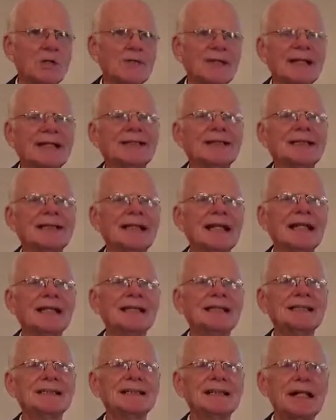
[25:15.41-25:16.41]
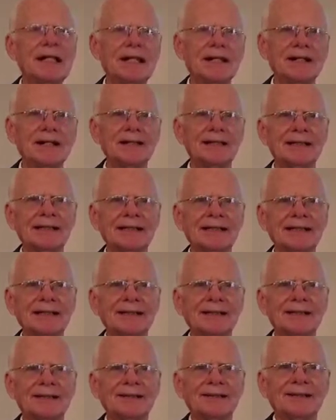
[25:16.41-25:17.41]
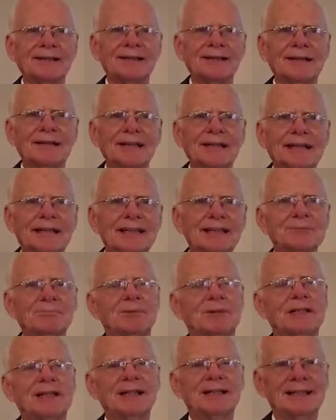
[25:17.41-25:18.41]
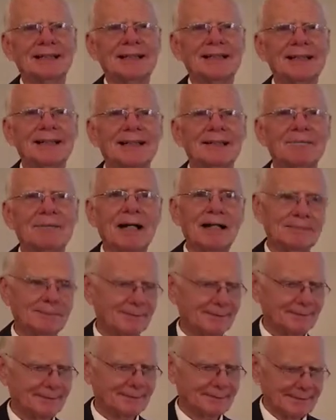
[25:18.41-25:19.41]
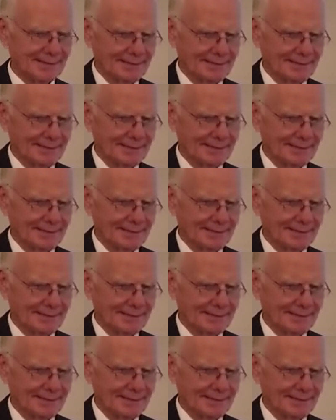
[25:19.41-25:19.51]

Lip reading: that the end is near is predicted in the Bible.